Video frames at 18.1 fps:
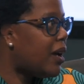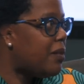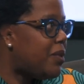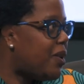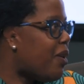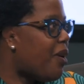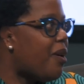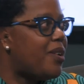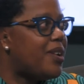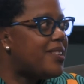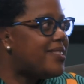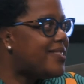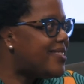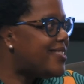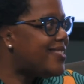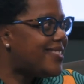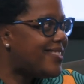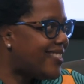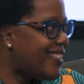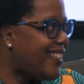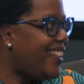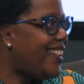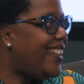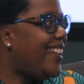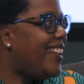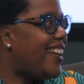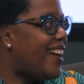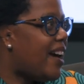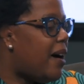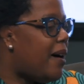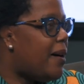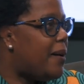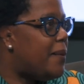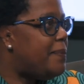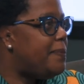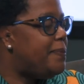I'm an artist
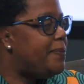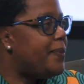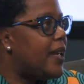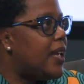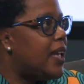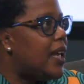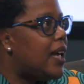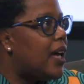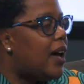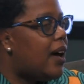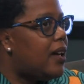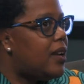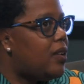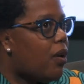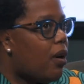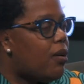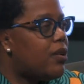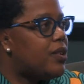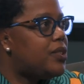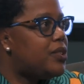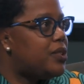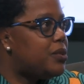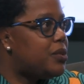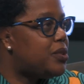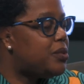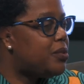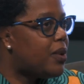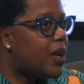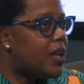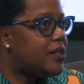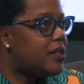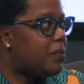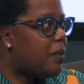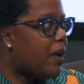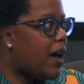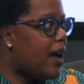who was
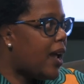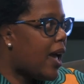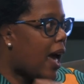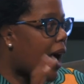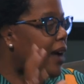raised by